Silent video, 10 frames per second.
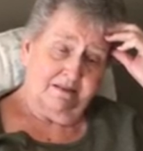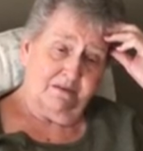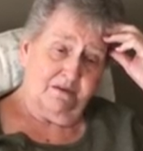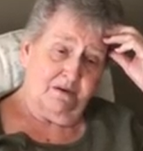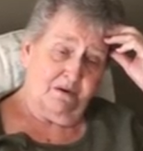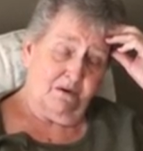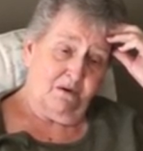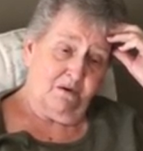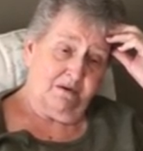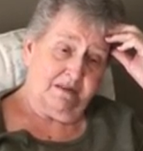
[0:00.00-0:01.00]

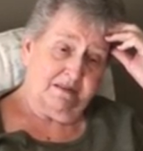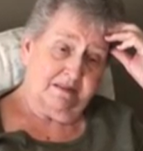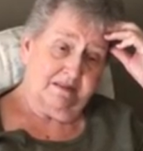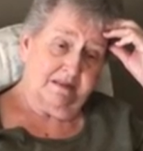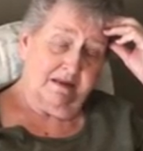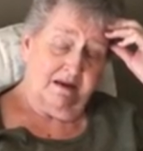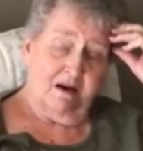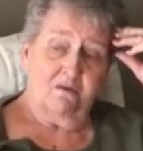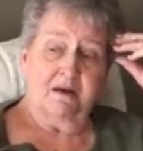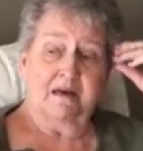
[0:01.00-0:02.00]
No. And he says,
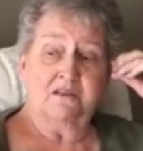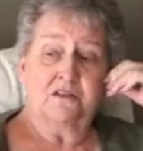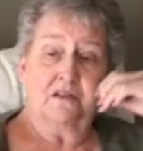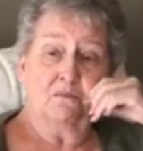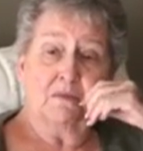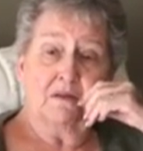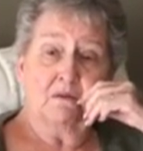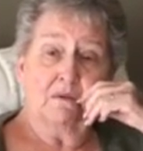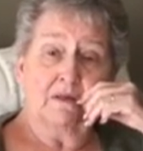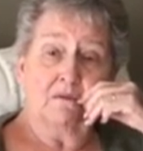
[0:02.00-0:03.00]
okay, she can be
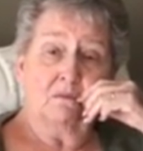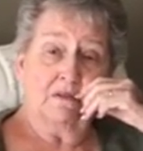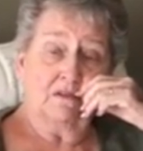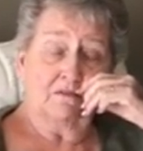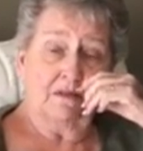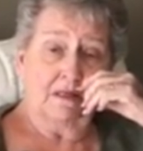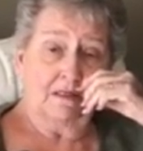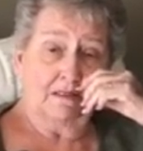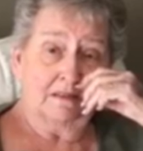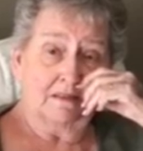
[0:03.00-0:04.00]
the Wicked Witch of the
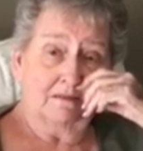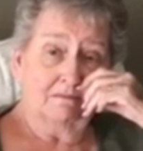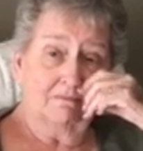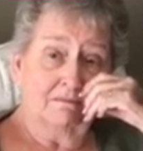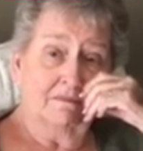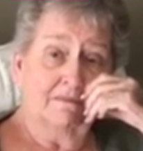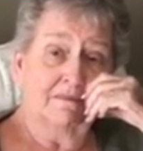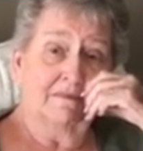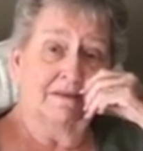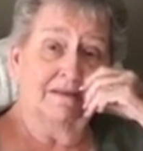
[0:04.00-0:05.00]
East.
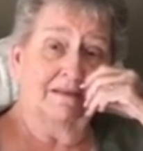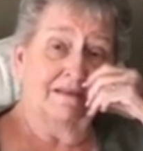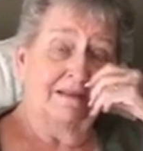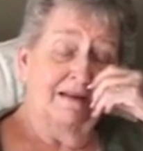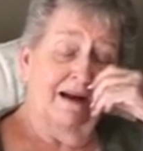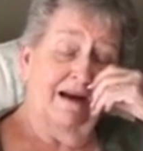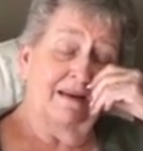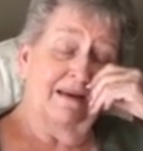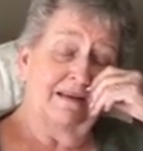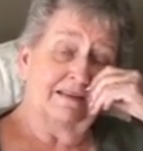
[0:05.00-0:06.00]

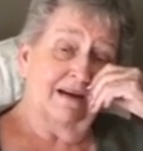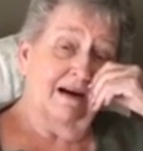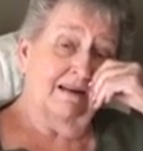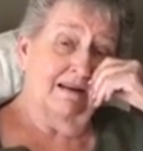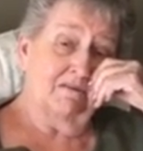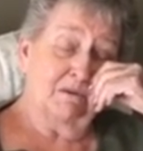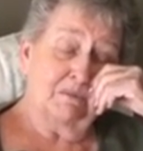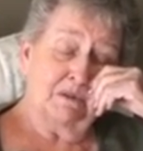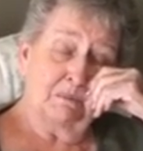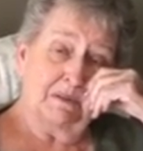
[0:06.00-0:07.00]
And I love
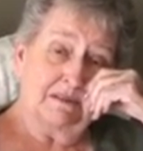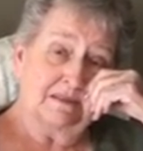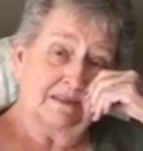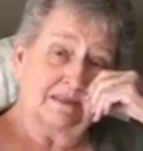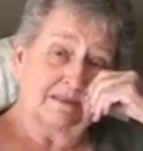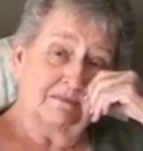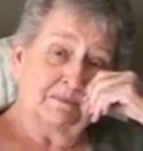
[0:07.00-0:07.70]
him to pieces.